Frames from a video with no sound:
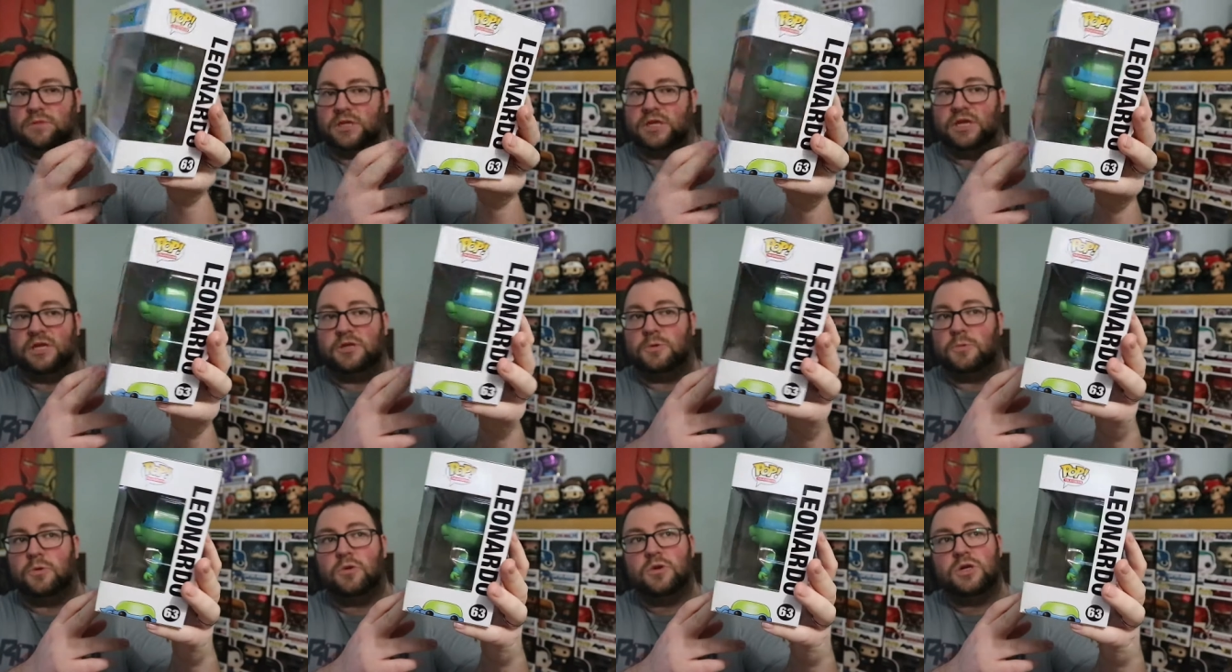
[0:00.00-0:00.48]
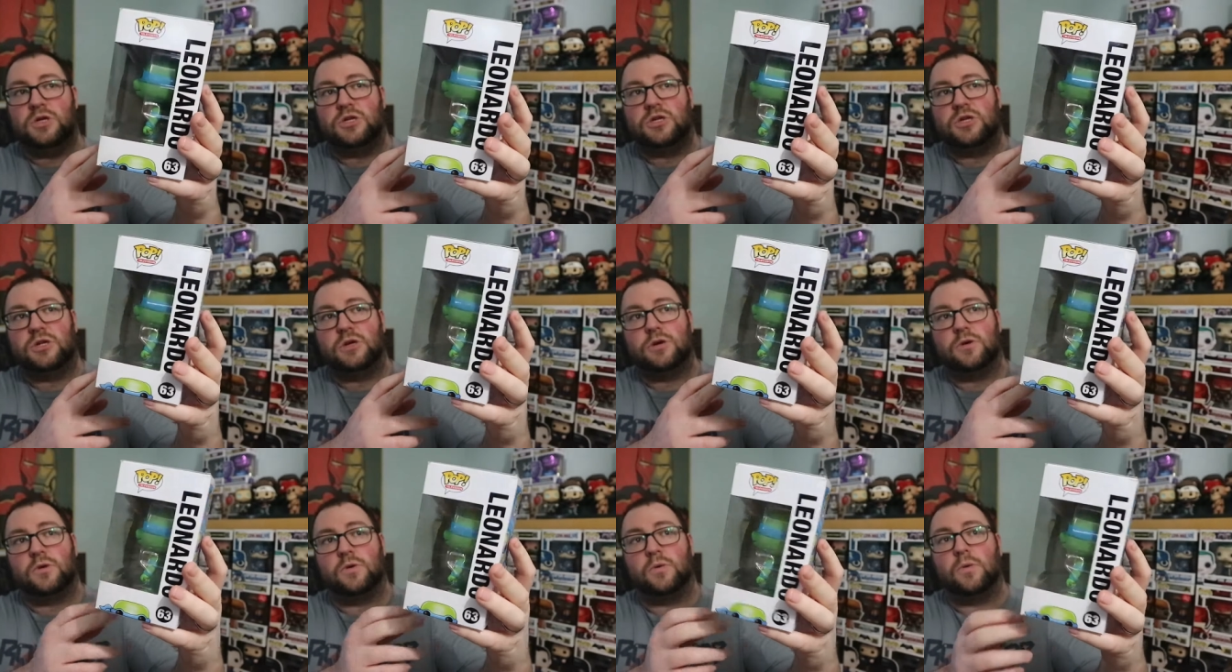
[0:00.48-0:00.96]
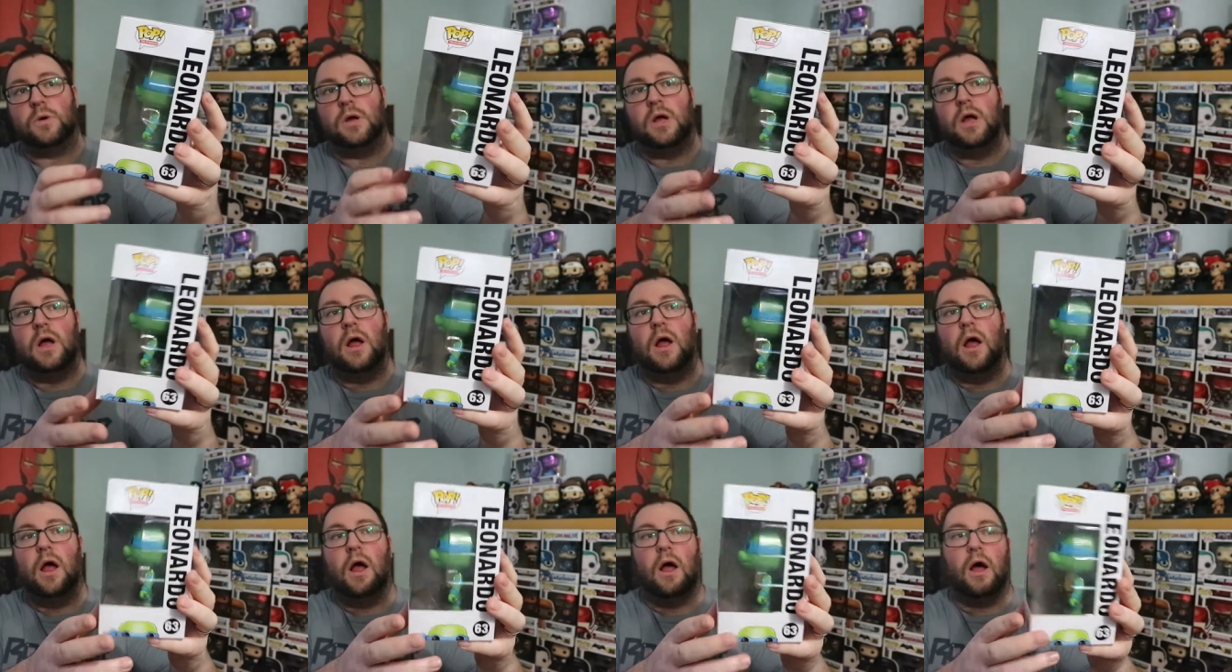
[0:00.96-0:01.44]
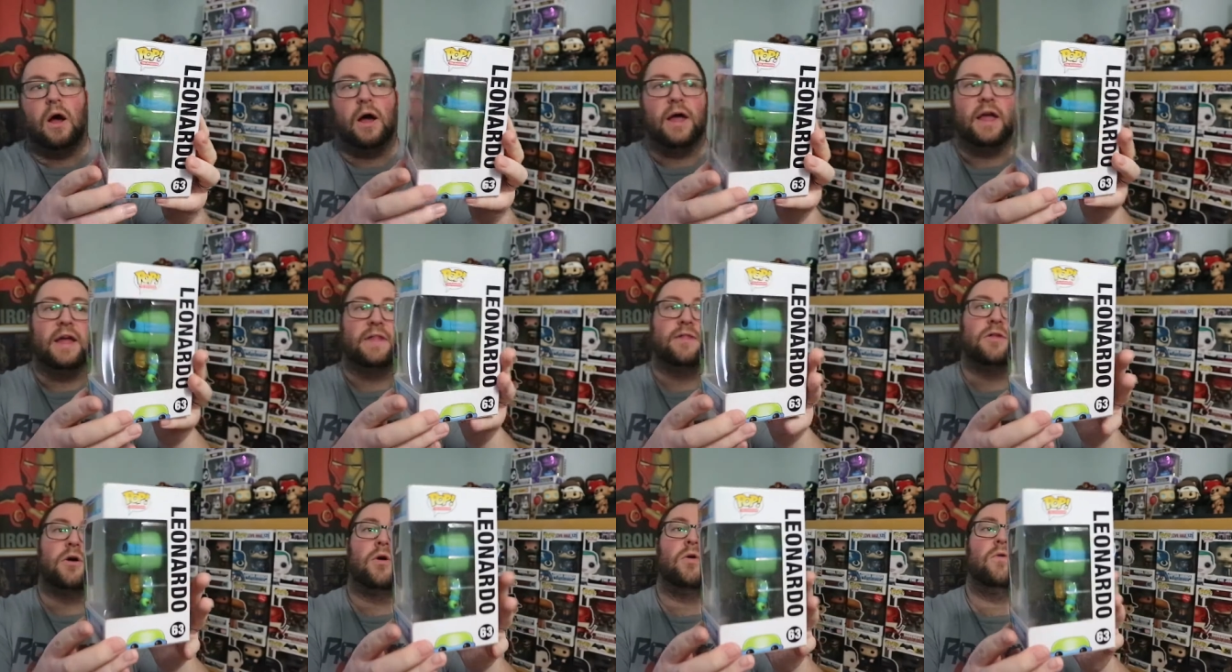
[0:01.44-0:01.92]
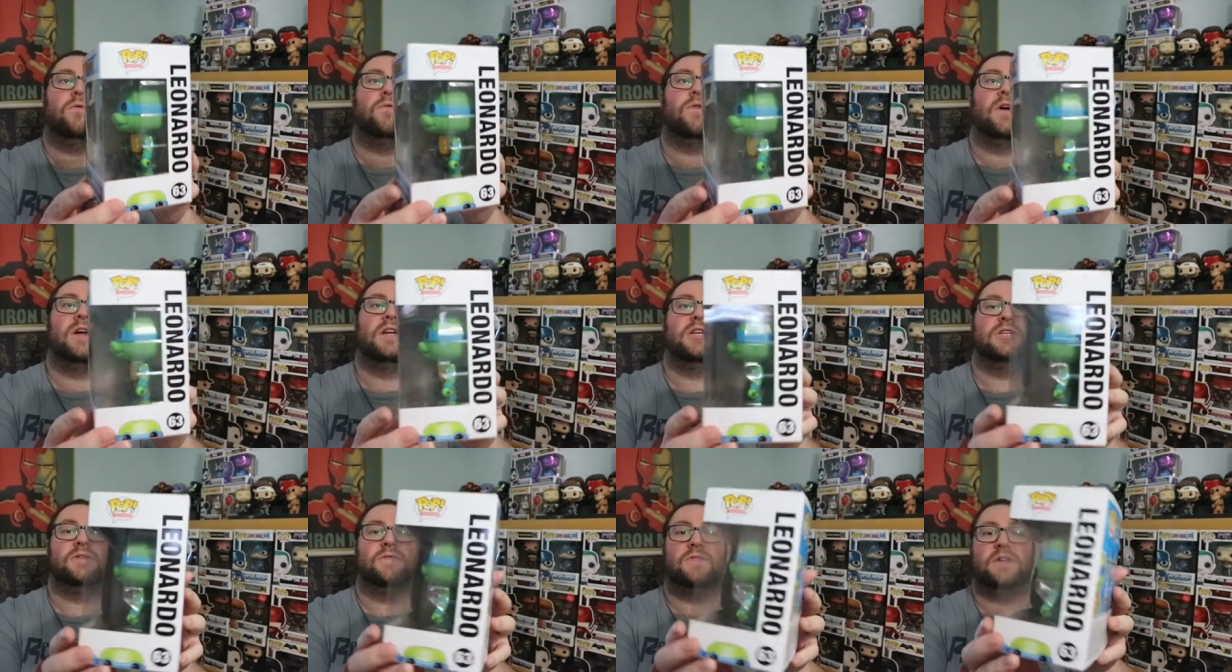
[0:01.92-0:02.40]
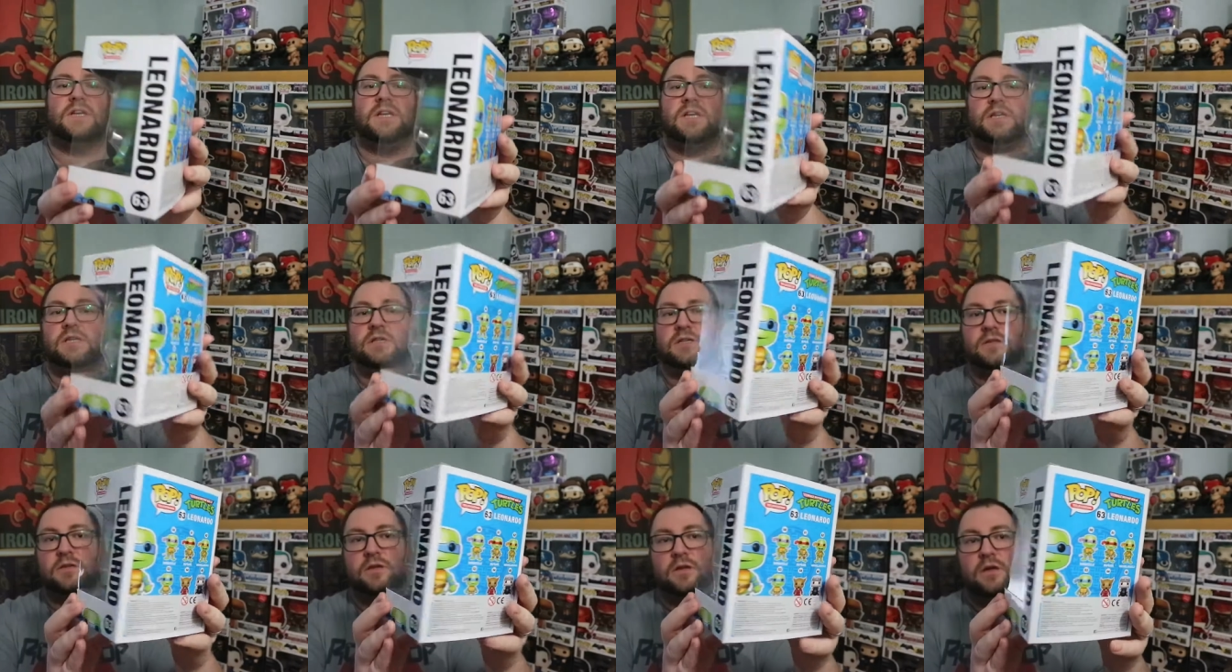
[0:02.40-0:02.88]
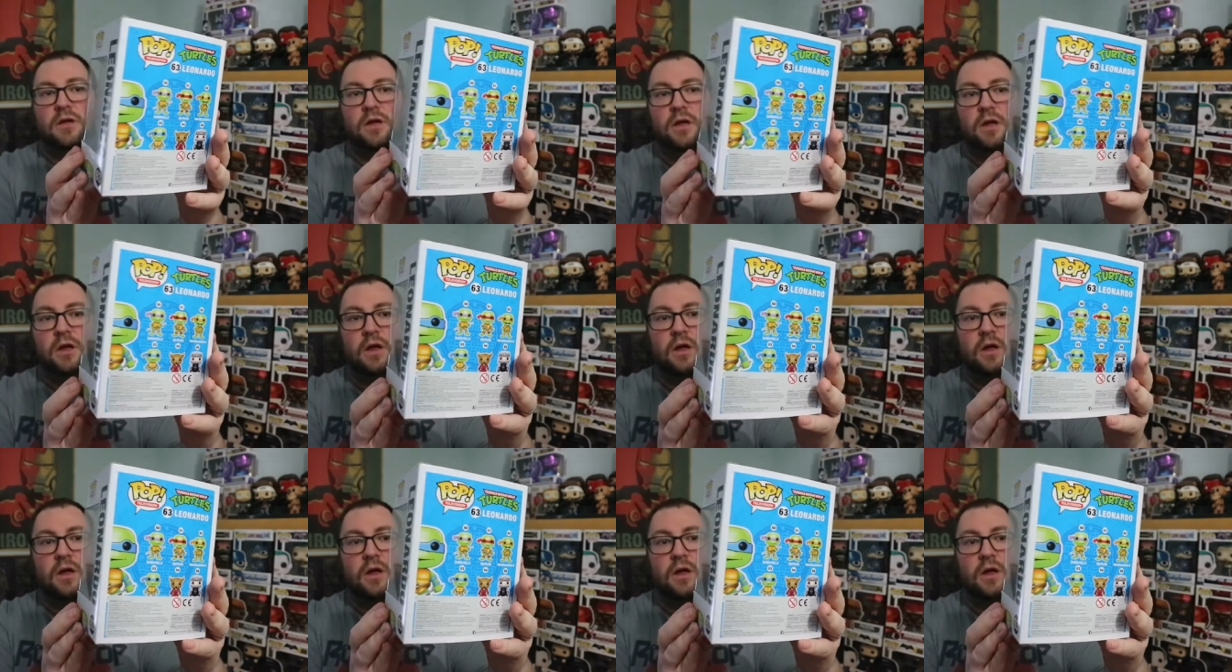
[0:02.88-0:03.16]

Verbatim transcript: Teenage Mutant Ninja Turtle. I have the whole range of these.